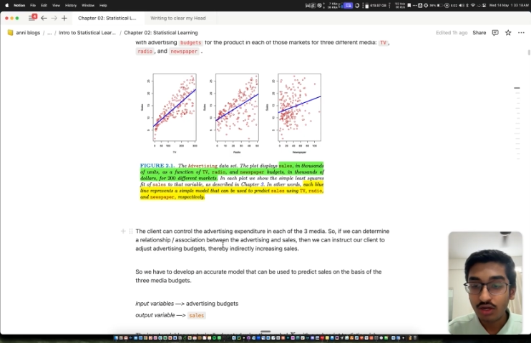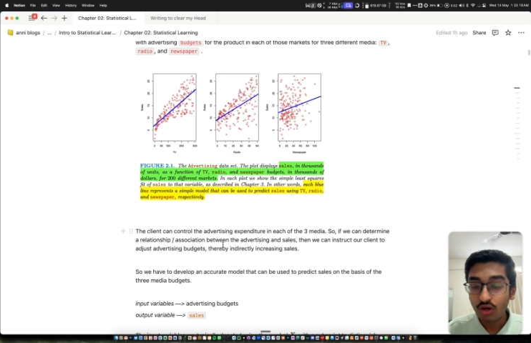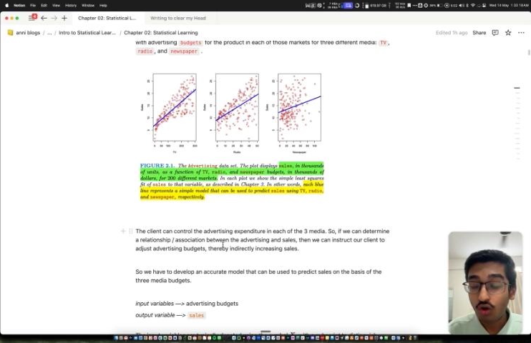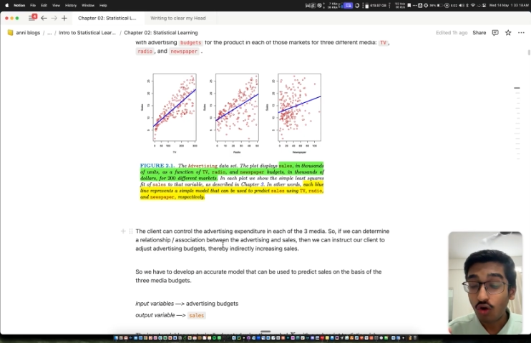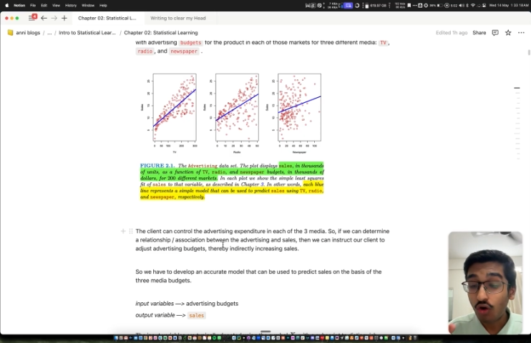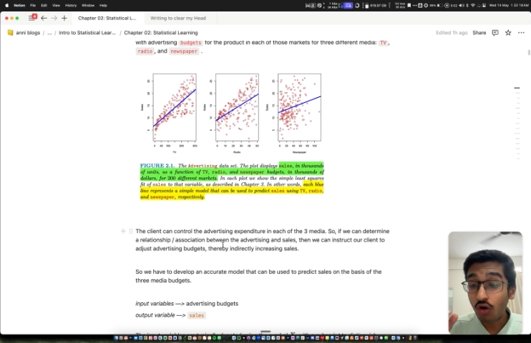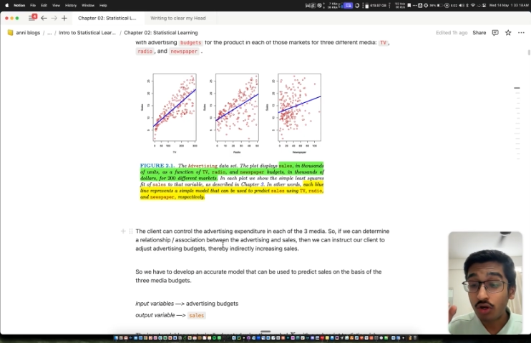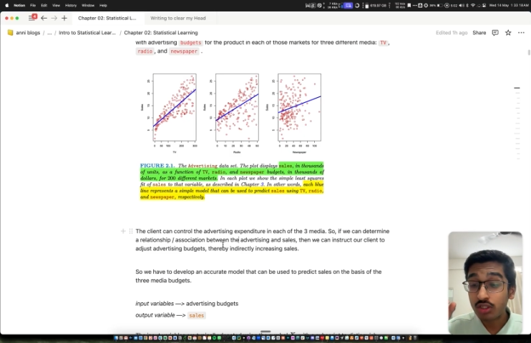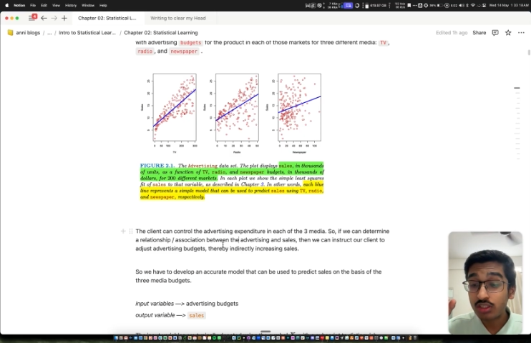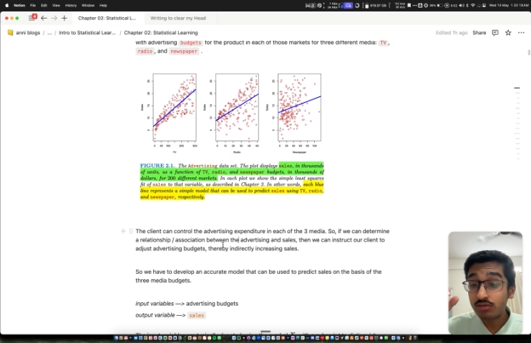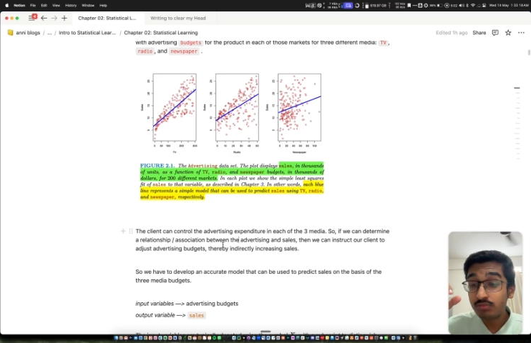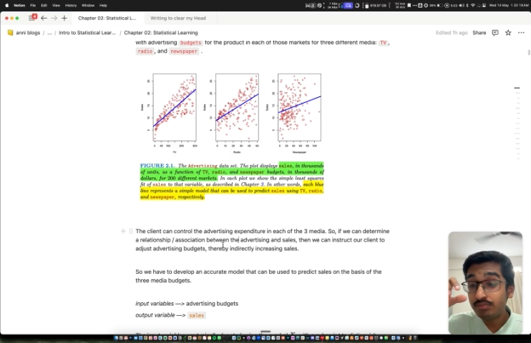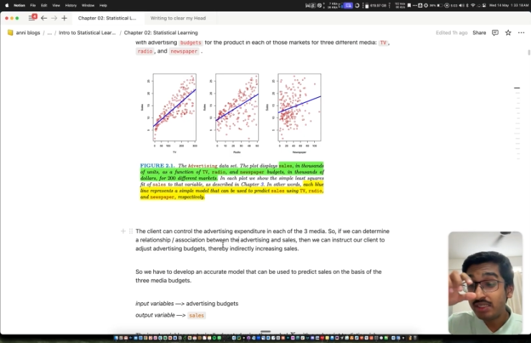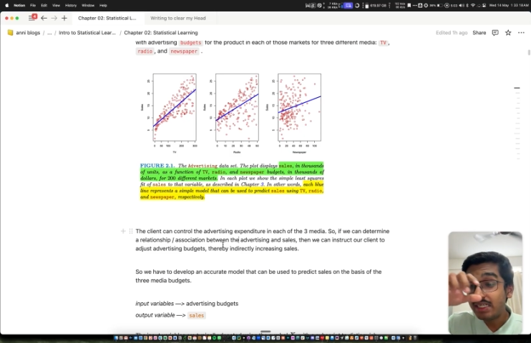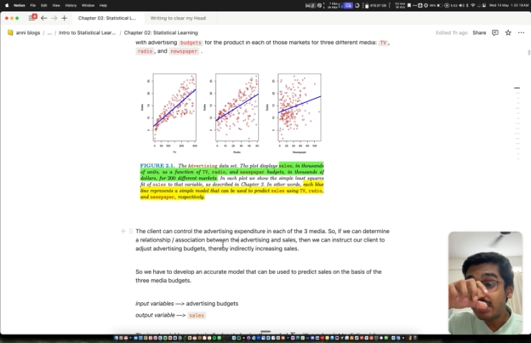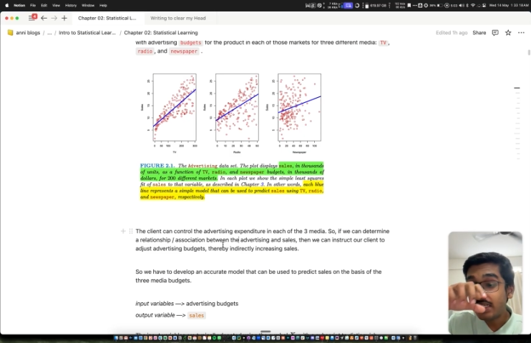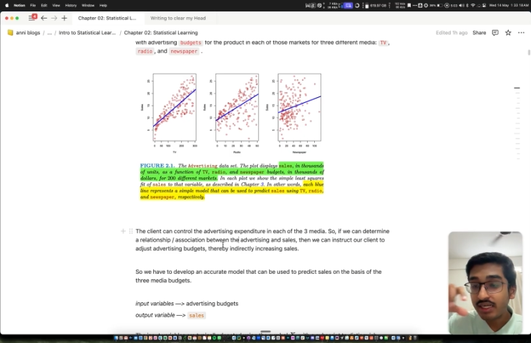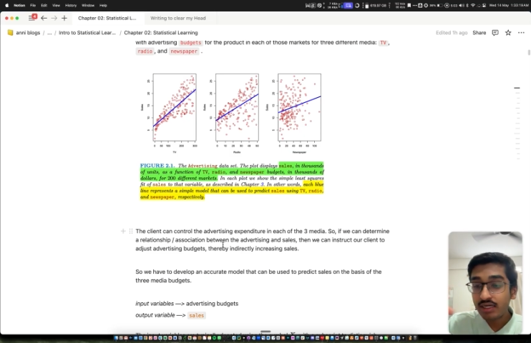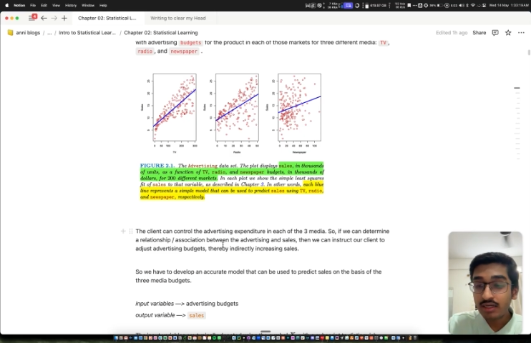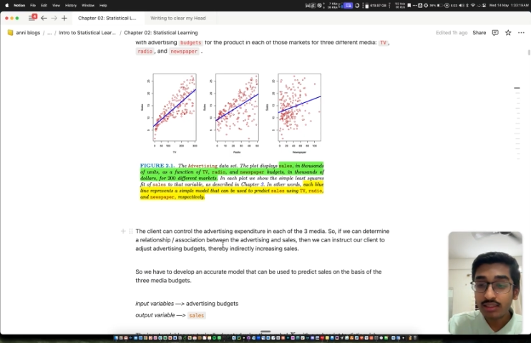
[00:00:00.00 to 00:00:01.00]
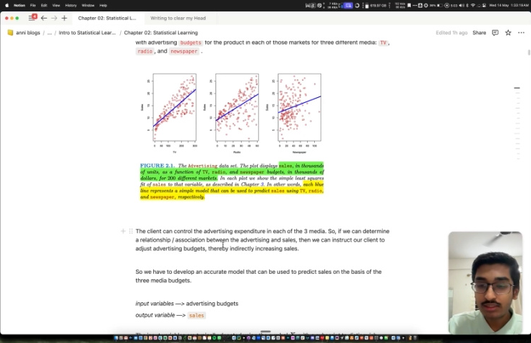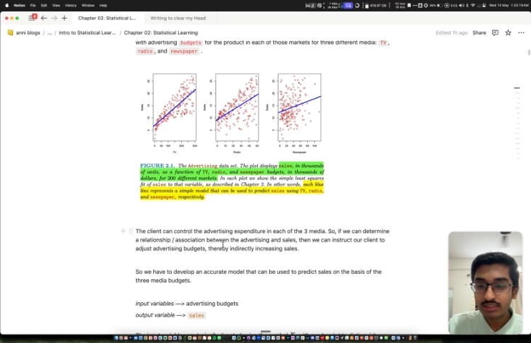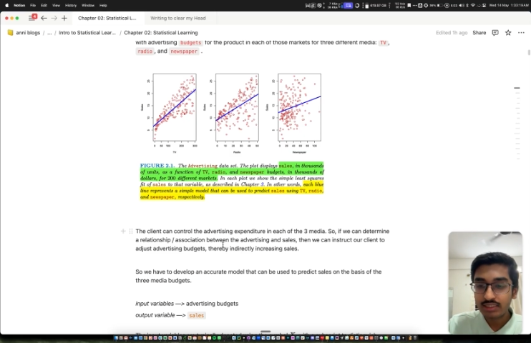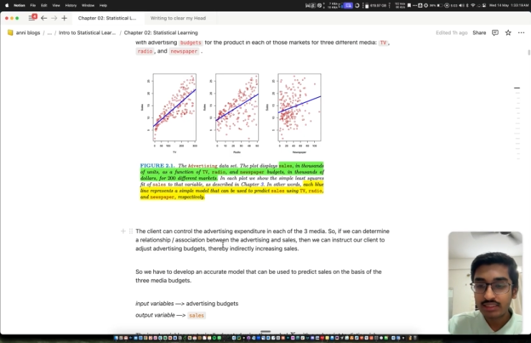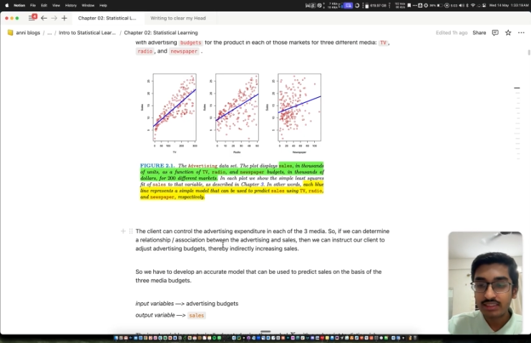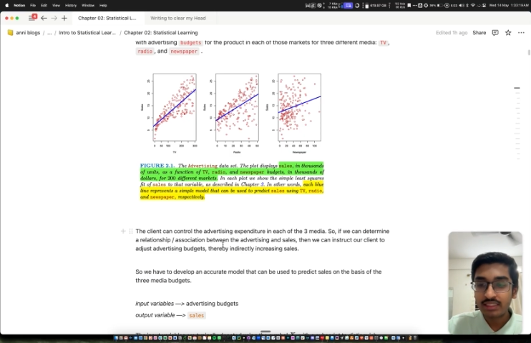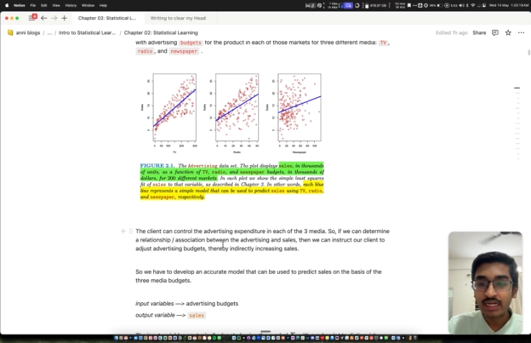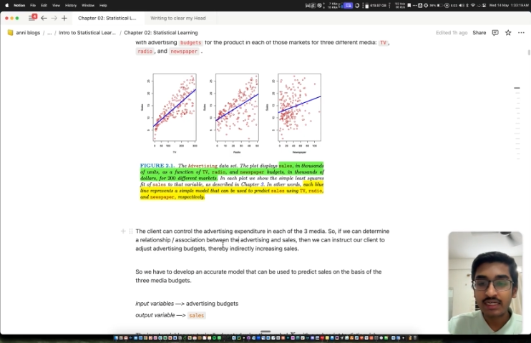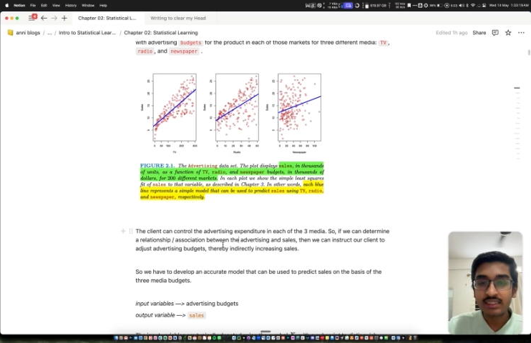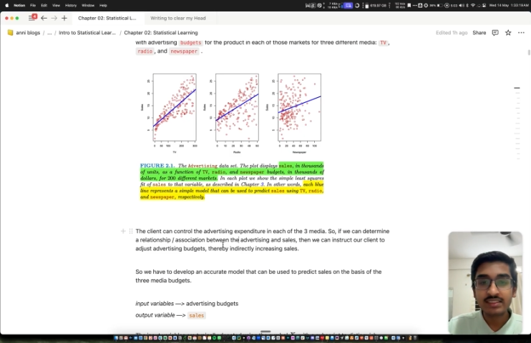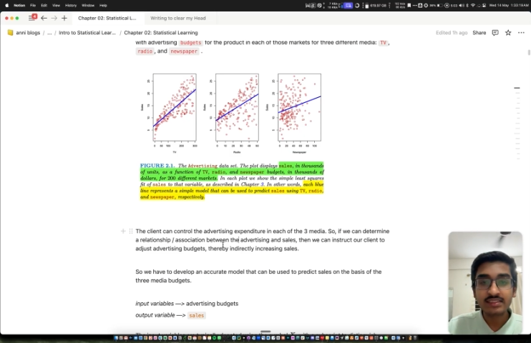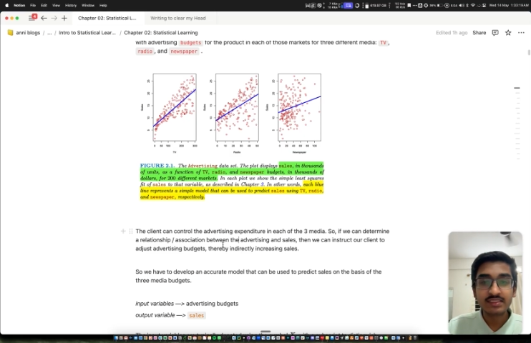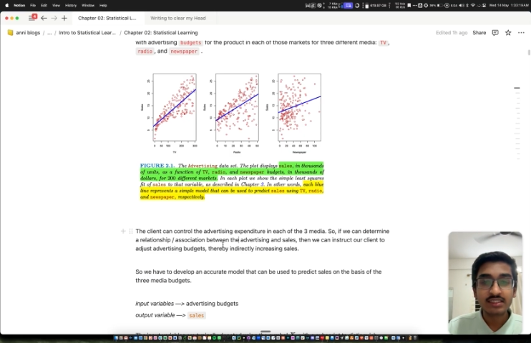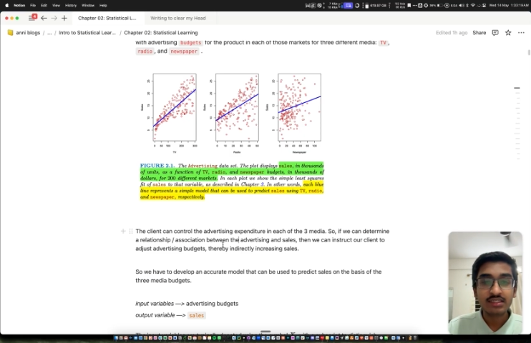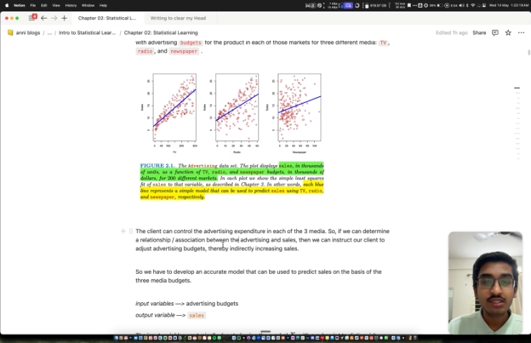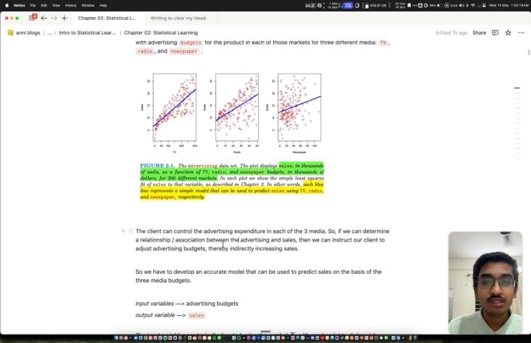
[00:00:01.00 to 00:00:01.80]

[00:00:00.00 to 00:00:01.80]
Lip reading: on the media, that is,